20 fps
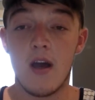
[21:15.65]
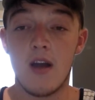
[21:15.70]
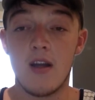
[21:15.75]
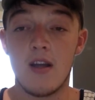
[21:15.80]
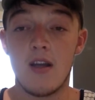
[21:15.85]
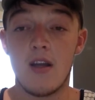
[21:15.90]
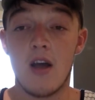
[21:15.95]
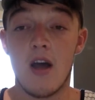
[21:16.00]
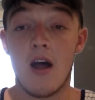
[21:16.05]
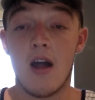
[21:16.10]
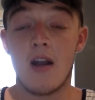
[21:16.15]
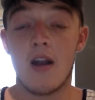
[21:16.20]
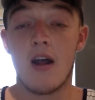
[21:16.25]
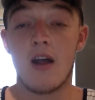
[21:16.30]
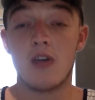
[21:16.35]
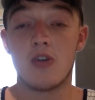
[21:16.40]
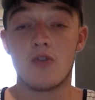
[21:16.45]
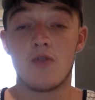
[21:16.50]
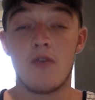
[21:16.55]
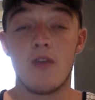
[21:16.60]
And I
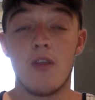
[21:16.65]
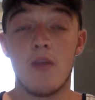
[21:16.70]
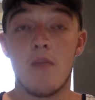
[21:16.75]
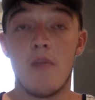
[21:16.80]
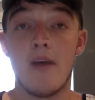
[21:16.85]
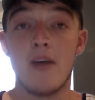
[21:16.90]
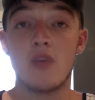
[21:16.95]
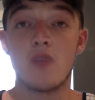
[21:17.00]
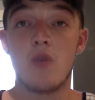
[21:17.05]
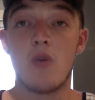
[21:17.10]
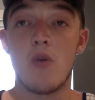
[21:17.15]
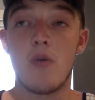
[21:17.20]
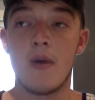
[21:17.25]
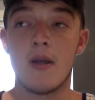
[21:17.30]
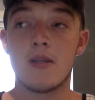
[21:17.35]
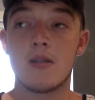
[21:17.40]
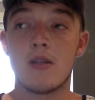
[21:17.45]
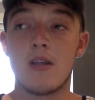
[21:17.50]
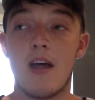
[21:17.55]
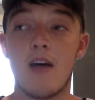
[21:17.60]
just think the best way with
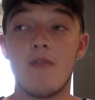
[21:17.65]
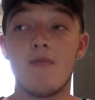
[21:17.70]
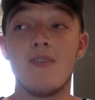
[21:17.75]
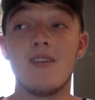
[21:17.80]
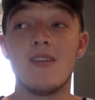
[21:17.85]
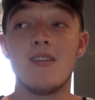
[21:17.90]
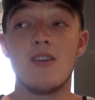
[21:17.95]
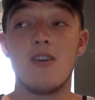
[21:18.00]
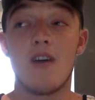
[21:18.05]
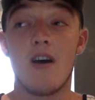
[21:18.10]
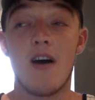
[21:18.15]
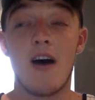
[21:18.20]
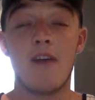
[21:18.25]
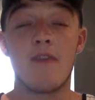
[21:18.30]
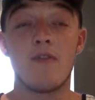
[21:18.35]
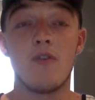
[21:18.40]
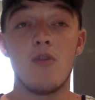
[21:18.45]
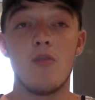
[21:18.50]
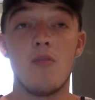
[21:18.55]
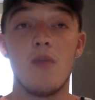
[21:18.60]
mental health is you
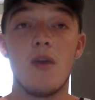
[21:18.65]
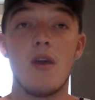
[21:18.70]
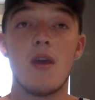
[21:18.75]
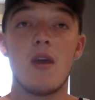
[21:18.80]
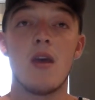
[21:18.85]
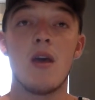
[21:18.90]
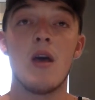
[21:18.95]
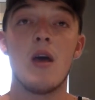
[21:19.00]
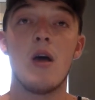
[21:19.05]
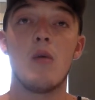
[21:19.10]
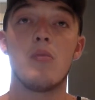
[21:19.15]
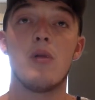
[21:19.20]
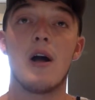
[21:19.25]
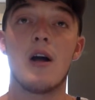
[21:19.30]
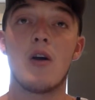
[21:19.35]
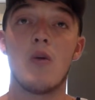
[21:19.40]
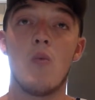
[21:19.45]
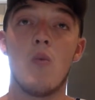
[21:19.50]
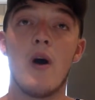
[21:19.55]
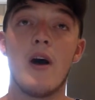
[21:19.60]
have to be
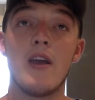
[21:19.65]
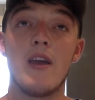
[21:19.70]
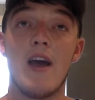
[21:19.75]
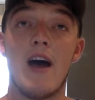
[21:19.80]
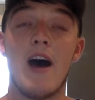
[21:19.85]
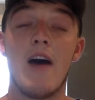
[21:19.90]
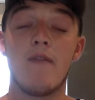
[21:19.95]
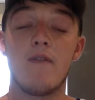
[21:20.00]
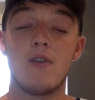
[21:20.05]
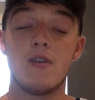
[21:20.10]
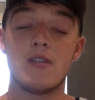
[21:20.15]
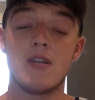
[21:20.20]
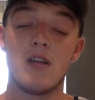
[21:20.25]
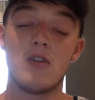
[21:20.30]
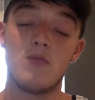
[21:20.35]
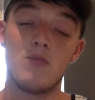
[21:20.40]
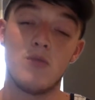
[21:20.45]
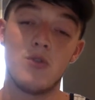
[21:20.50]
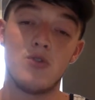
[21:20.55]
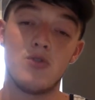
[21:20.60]
black and white. You have to tell
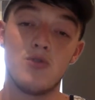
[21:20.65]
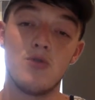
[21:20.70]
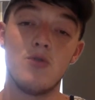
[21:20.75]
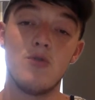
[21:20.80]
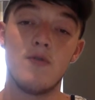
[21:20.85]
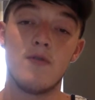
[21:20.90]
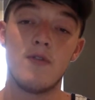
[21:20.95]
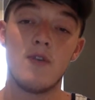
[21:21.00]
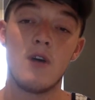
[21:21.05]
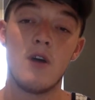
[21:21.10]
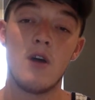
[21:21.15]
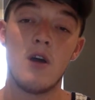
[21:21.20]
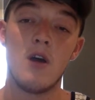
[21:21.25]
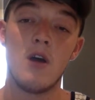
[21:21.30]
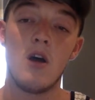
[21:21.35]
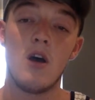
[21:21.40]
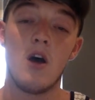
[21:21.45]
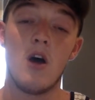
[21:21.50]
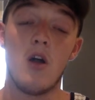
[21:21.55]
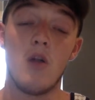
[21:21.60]
them the truth
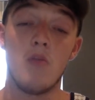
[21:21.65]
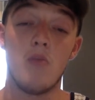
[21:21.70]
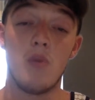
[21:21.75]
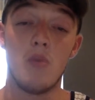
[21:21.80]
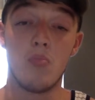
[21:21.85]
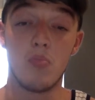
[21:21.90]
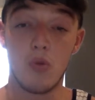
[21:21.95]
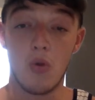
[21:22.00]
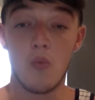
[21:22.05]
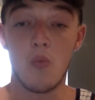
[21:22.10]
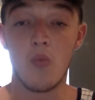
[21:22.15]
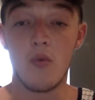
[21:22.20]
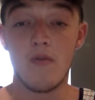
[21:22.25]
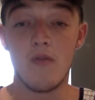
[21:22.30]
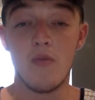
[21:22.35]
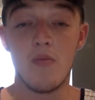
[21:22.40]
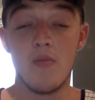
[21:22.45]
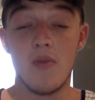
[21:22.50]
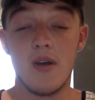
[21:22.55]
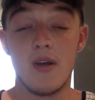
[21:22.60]
and be blunt with
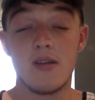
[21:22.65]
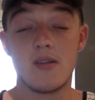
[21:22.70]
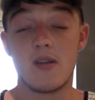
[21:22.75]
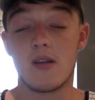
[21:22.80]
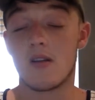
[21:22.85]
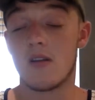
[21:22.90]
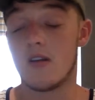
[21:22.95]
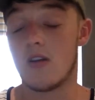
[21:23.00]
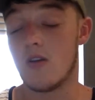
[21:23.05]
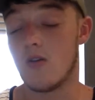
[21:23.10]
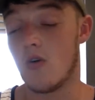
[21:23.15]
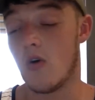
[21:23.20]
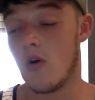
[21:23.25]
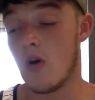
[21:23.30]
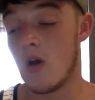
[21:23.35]
them, basically.